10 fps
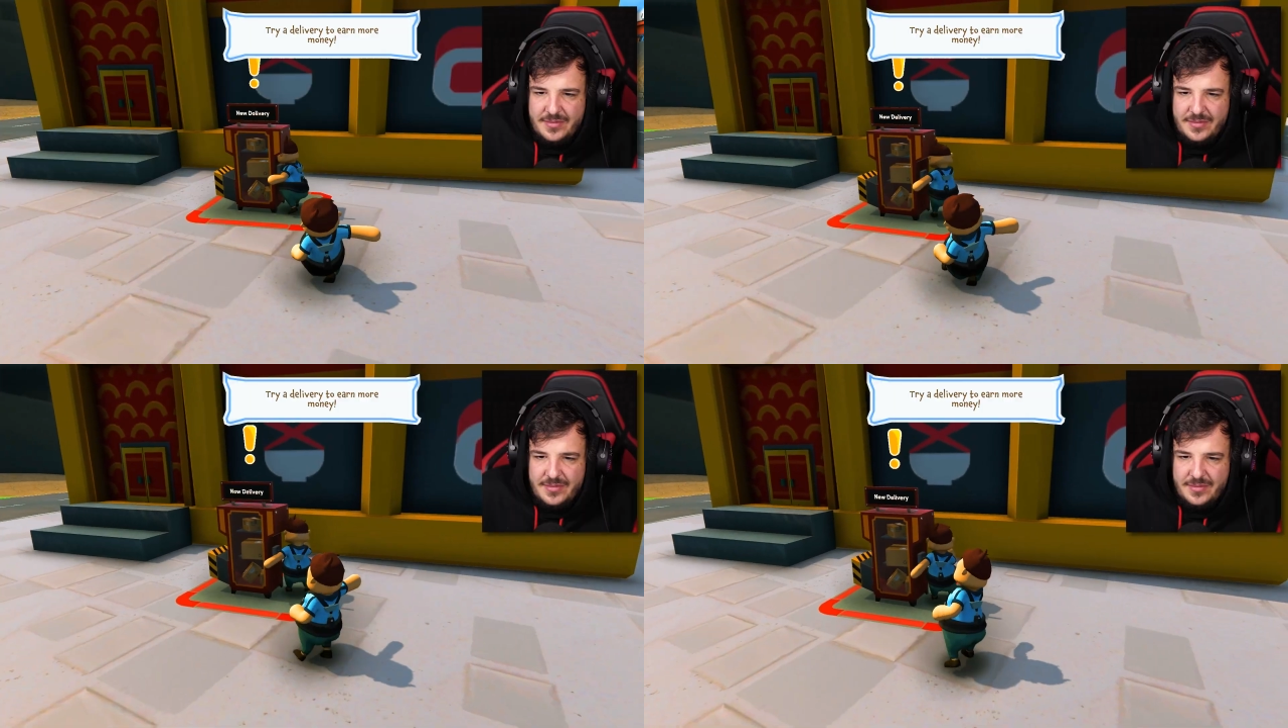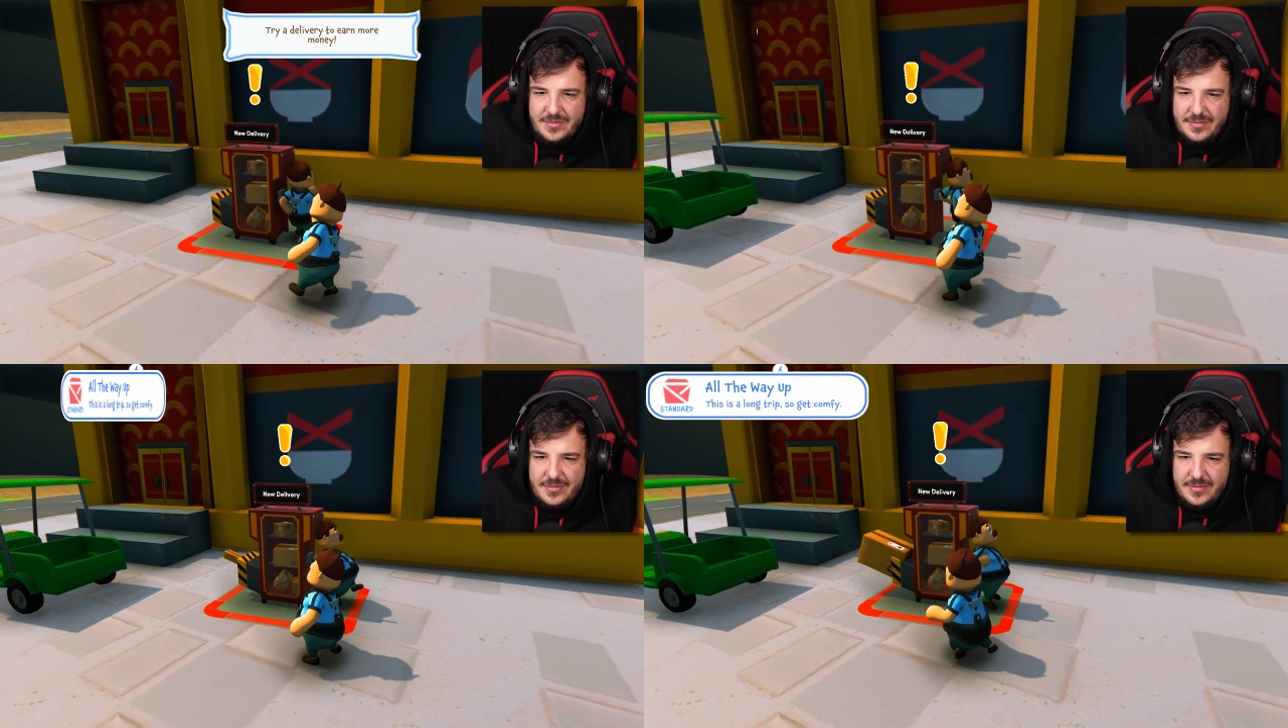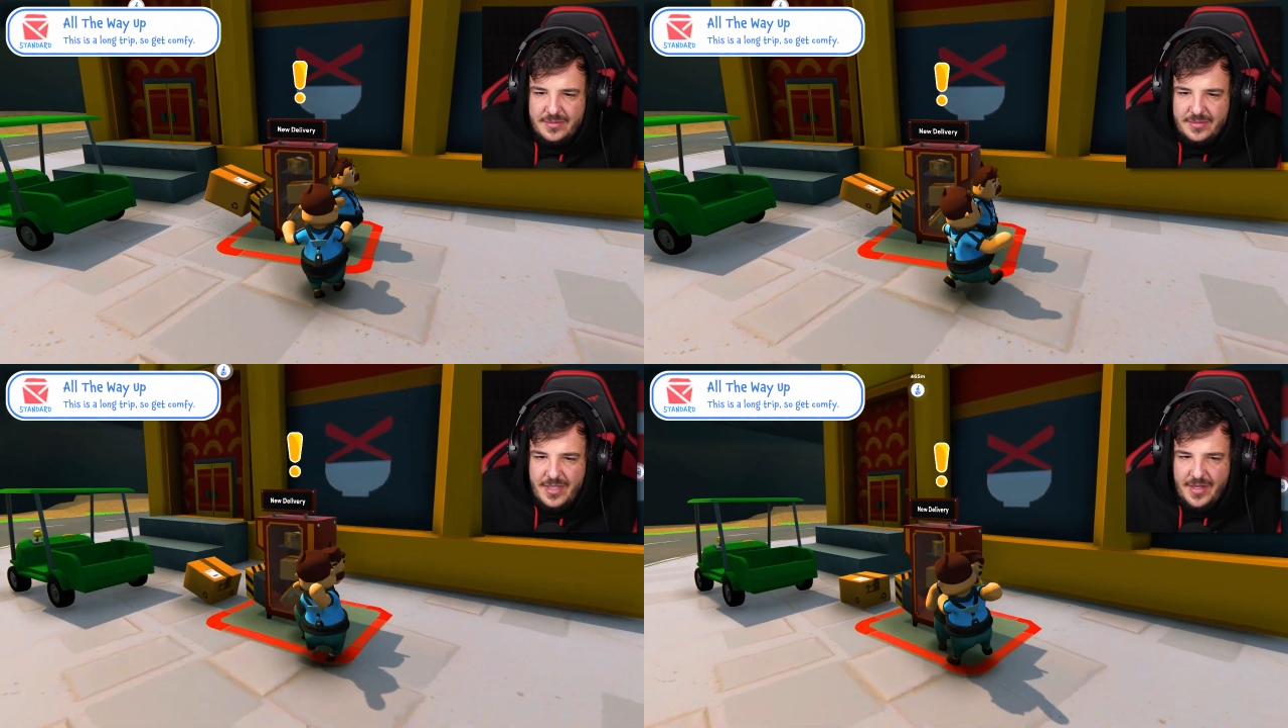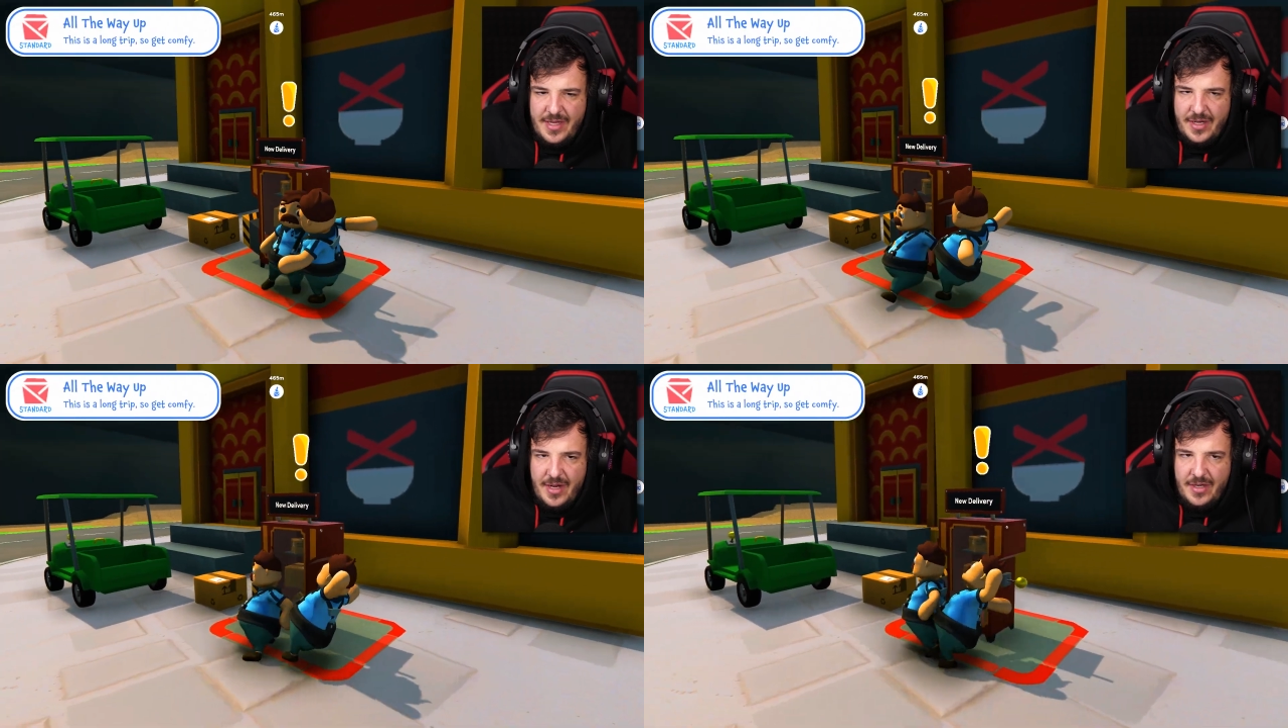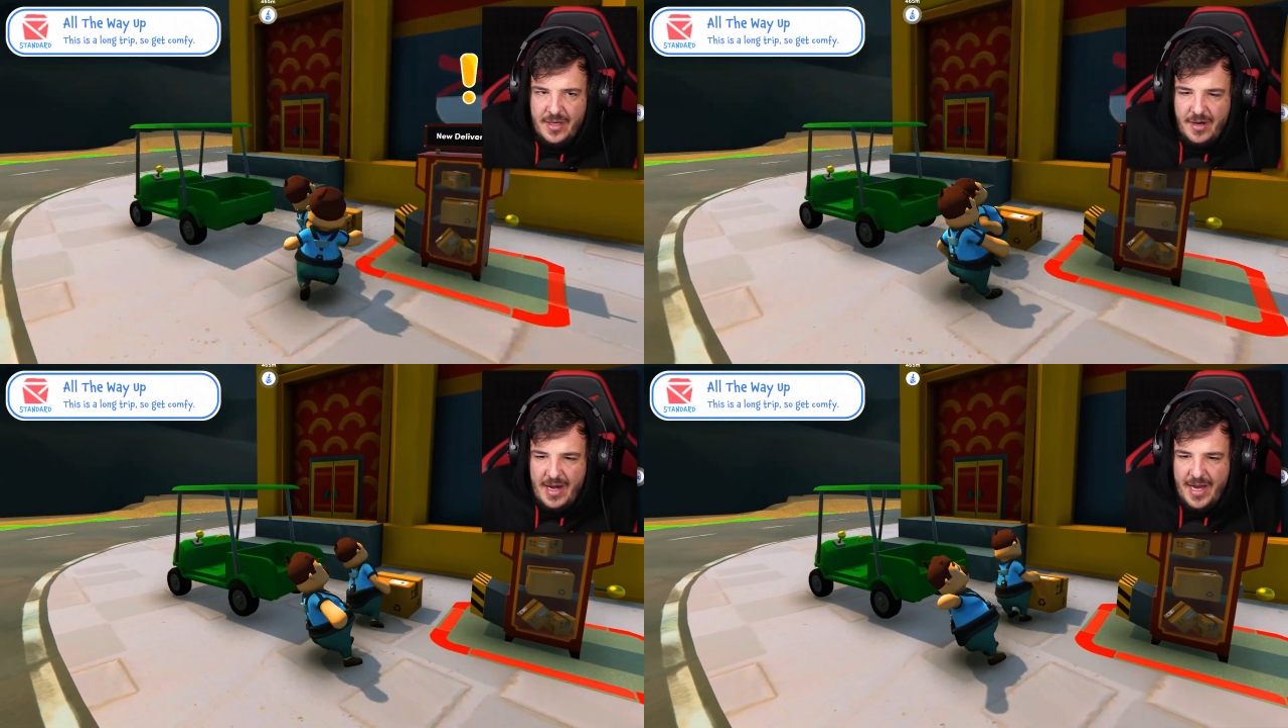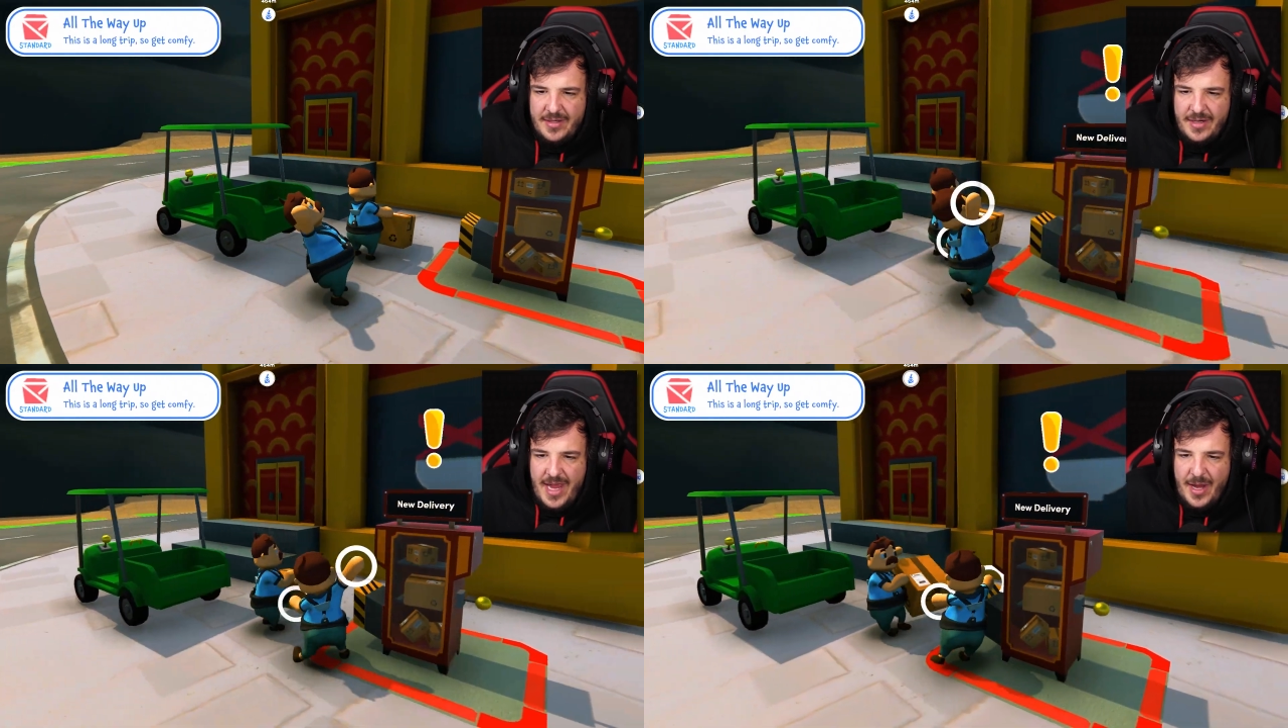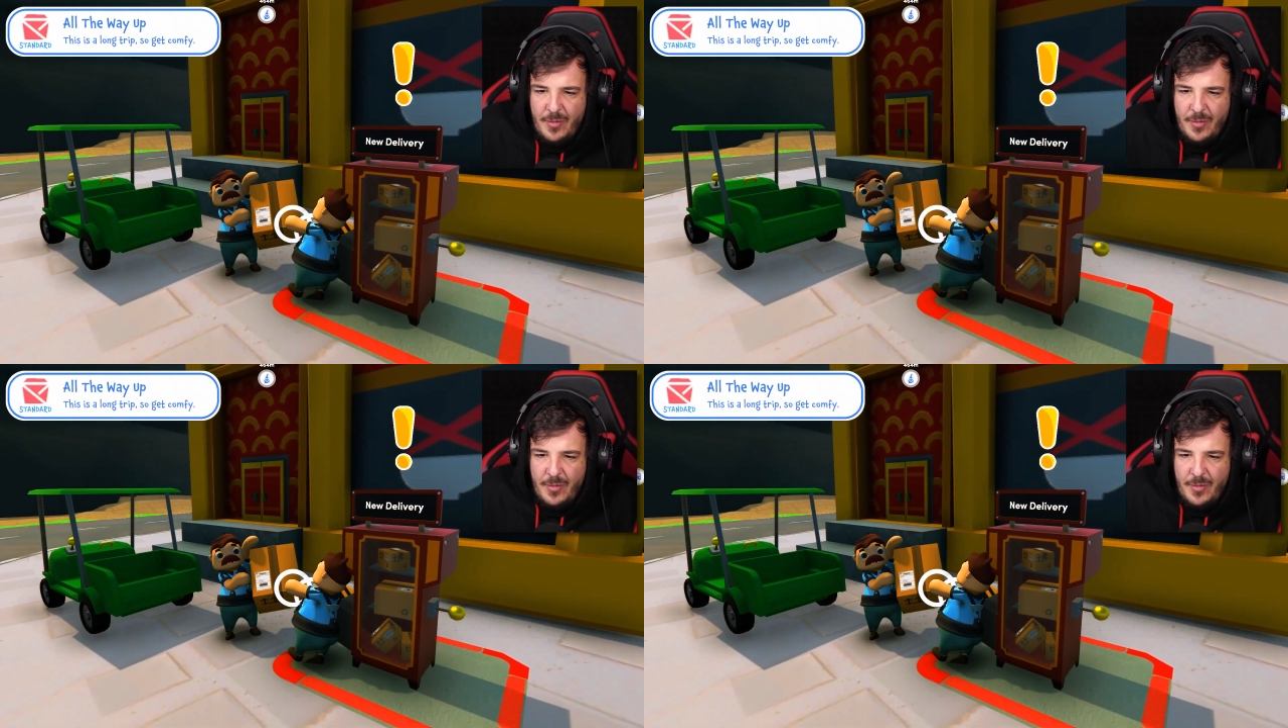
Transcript: I'm struggling to... There, there, there you go. go. All right, okay.